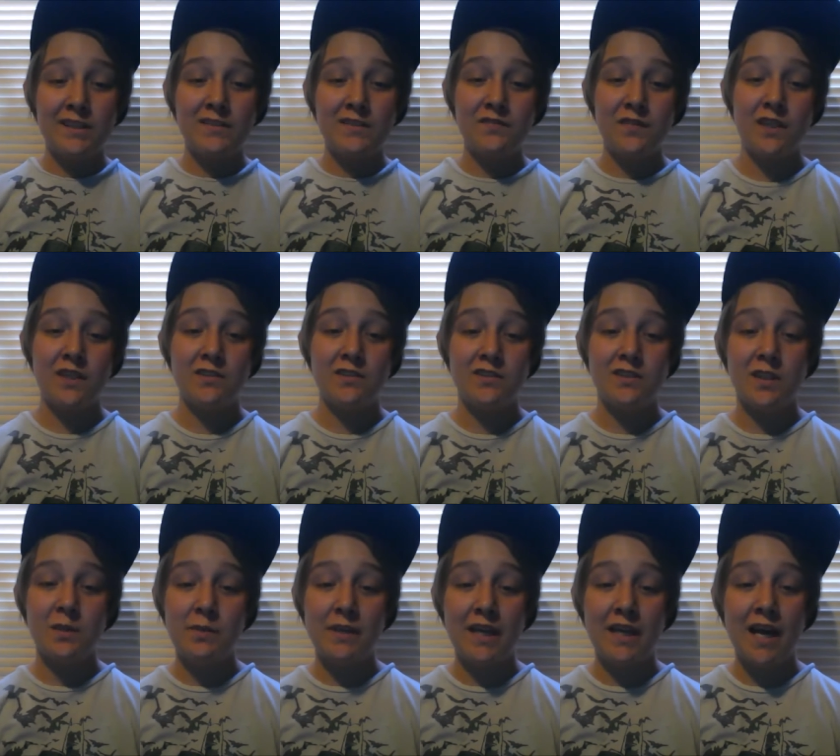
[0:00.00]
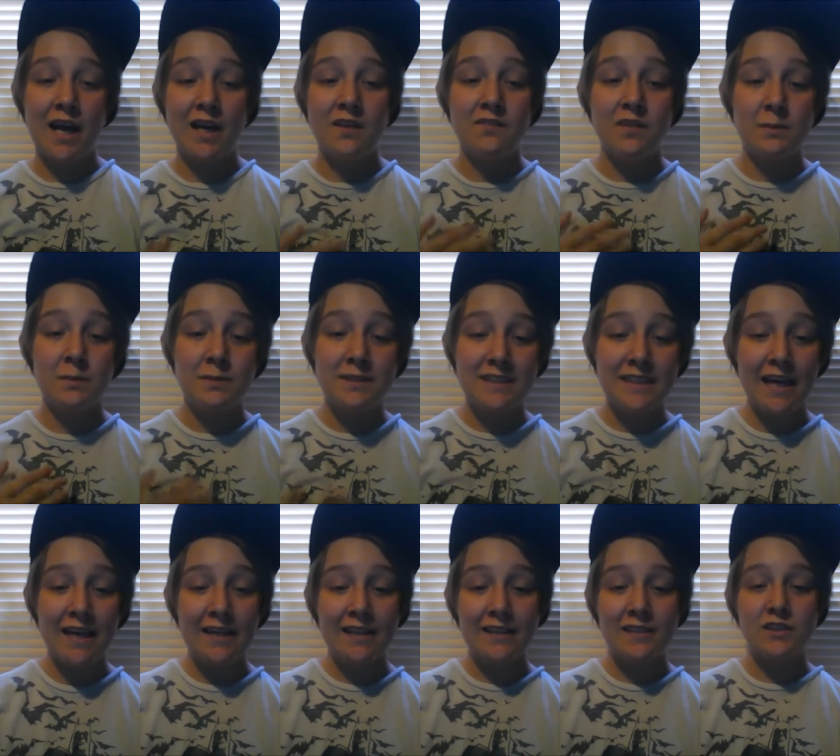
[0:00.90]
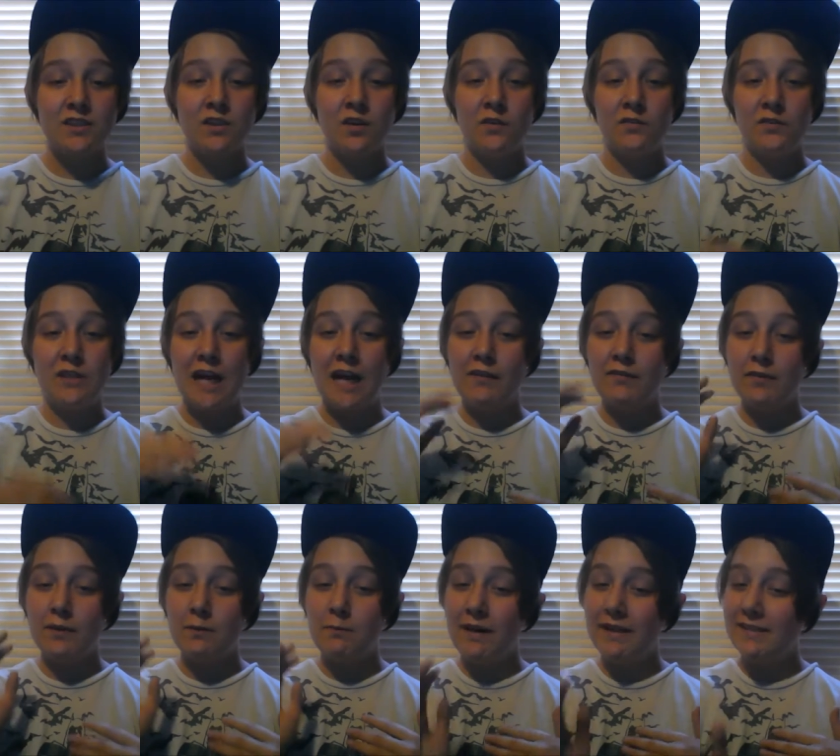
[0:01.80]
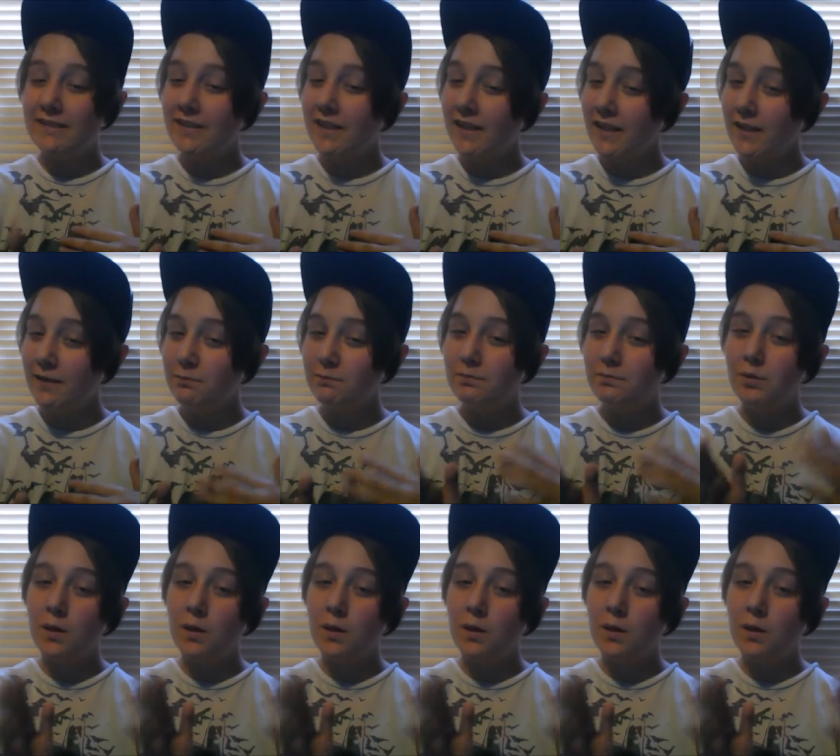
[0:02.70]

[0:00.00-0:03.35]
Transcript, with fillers: This video is gonna be kind of upsetting, so if you're having a bad day,